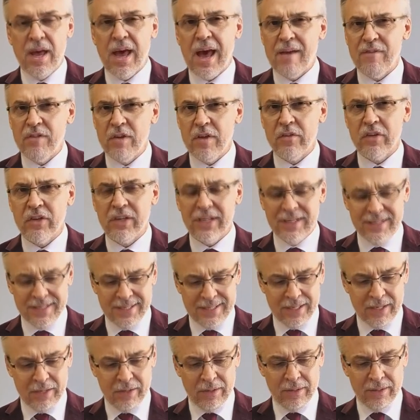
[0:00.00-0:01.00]
Have you ever
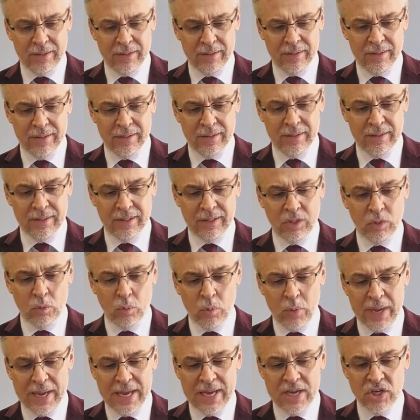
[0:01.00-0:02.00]
considered that the
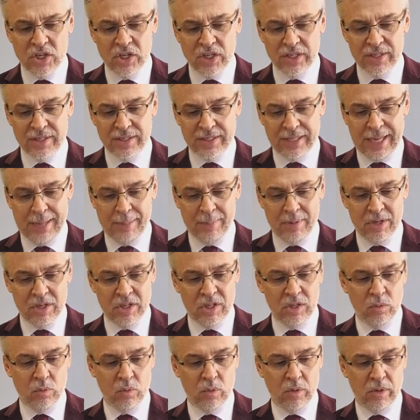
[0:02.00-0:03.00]
way Jesus came into
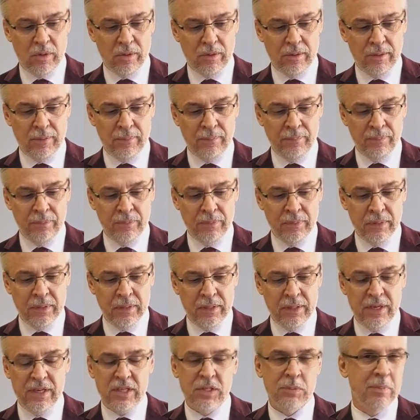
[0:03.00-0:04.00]
the world
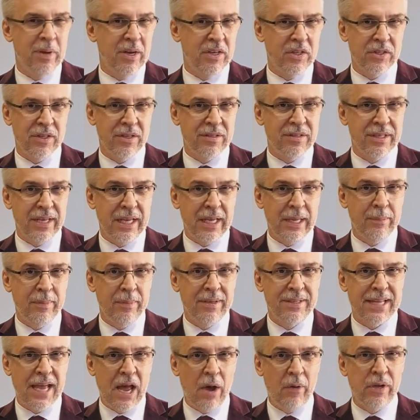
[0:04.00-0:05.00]
is much the same
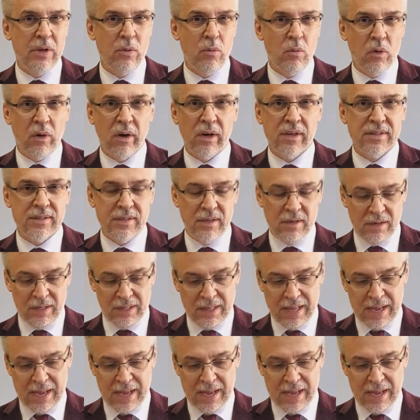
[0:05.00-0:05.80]
as how he works in our